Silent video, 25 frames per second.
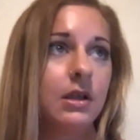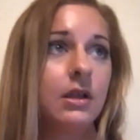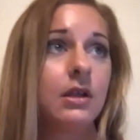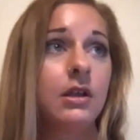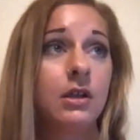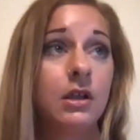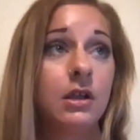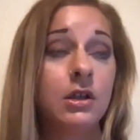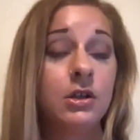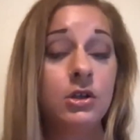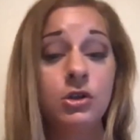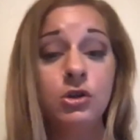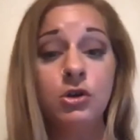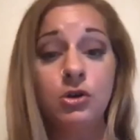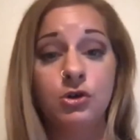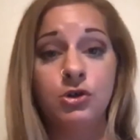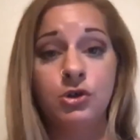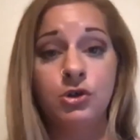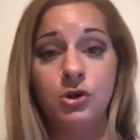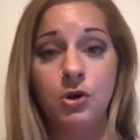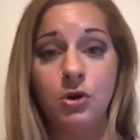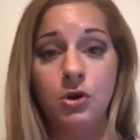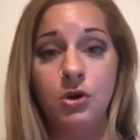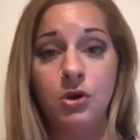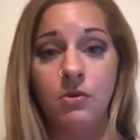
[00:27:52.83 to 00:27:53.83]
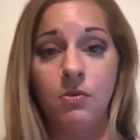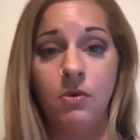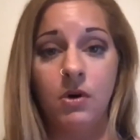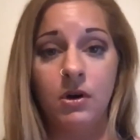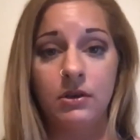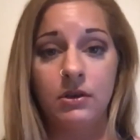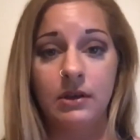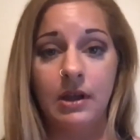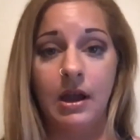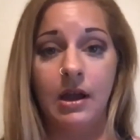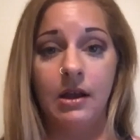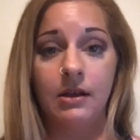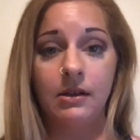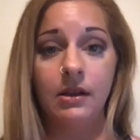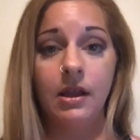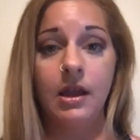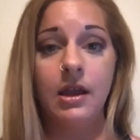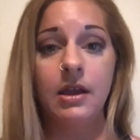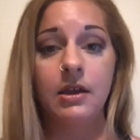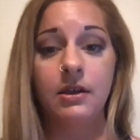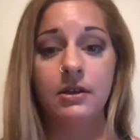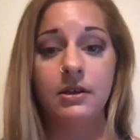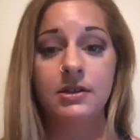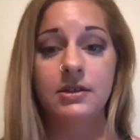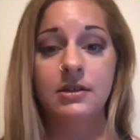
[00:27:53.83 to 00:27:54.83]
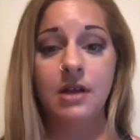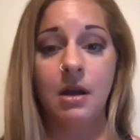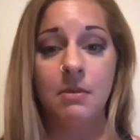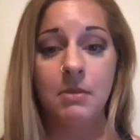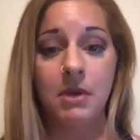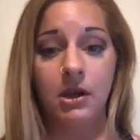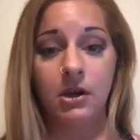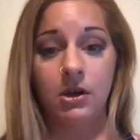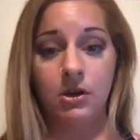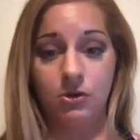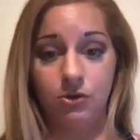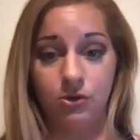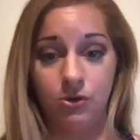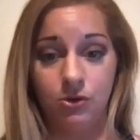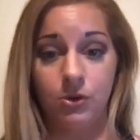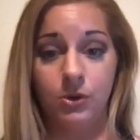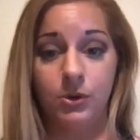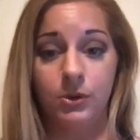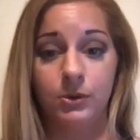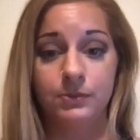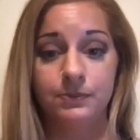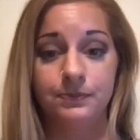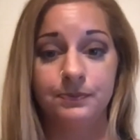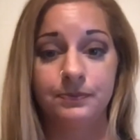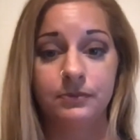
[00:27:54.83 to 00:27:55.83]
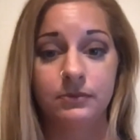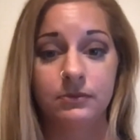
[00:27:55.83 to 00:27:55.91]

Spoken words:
you're true. You want that like stomach control.